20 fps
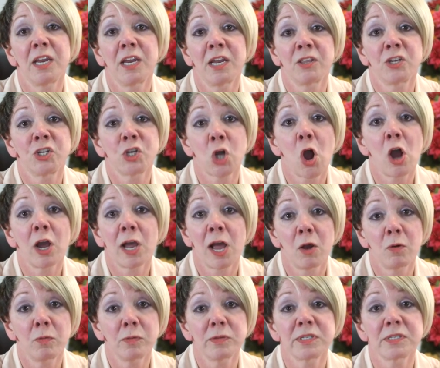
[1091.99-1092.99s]
in the
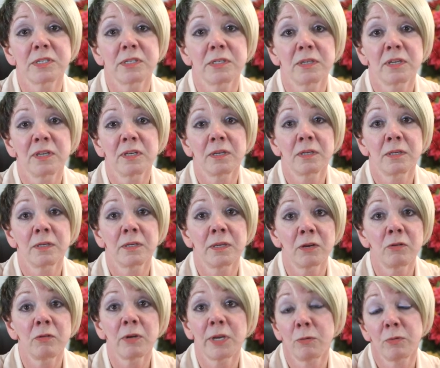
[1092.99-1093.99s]
doghouse,
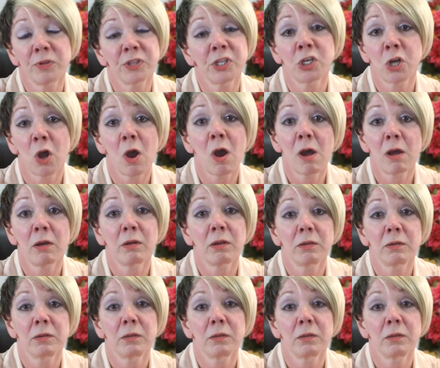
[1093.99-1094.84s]
literally with the dog,